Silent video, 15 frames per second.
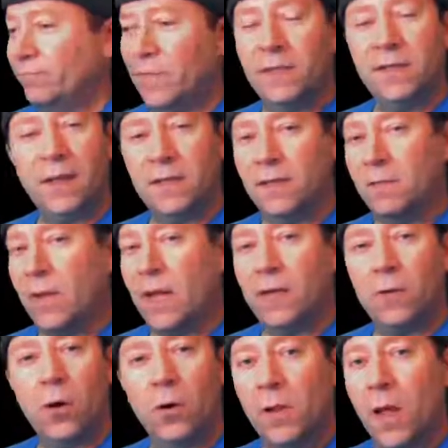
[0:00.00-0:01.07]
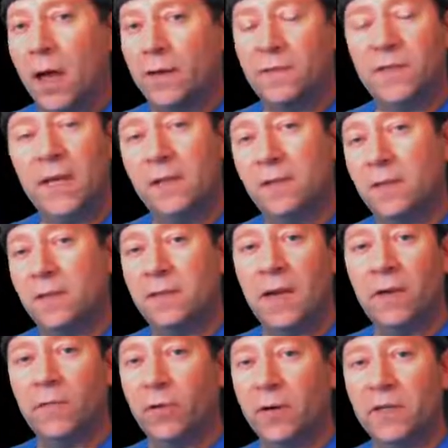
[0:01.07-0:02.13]
It doesn't make a whole lot of sense. It's
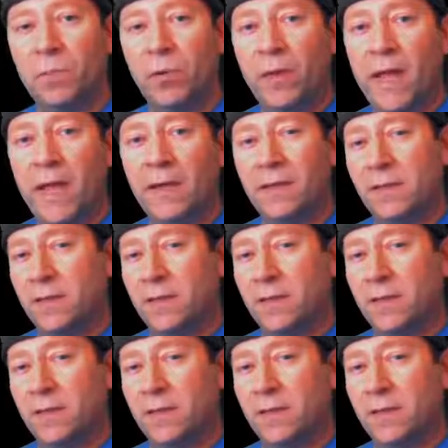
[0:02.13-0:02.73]
never explained.